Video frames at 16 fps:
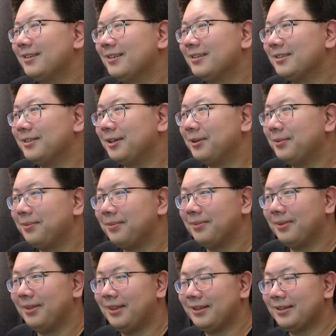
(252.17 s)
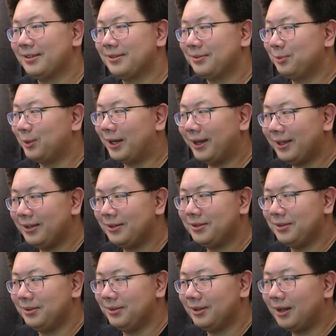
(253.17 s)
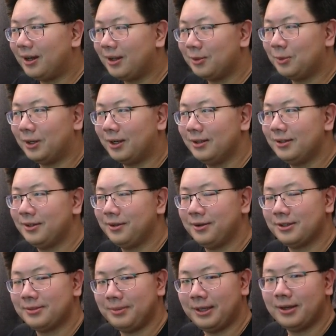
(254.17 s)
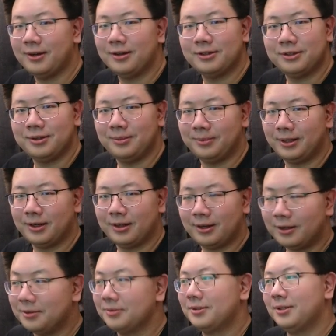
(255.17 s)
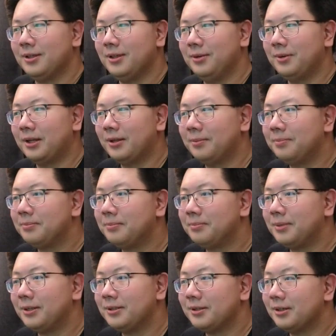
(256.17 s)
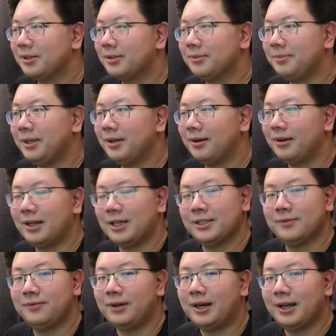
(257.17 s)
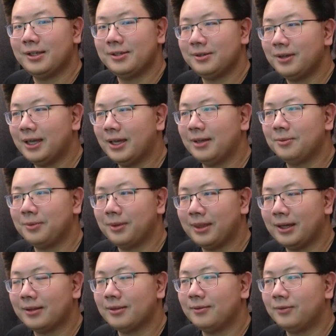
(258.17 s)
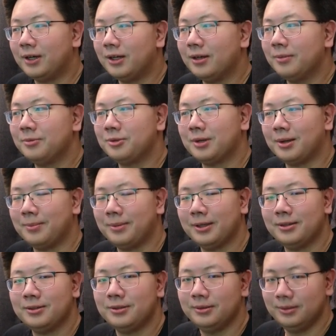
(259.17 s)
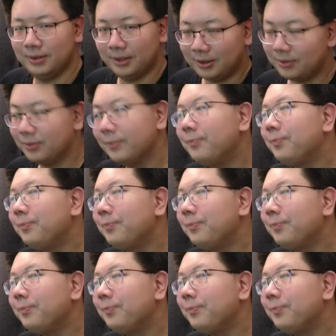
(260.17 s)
So this is why you do not want your speaker super close. You want to put your speaker as far as you can without the volume dropping too low.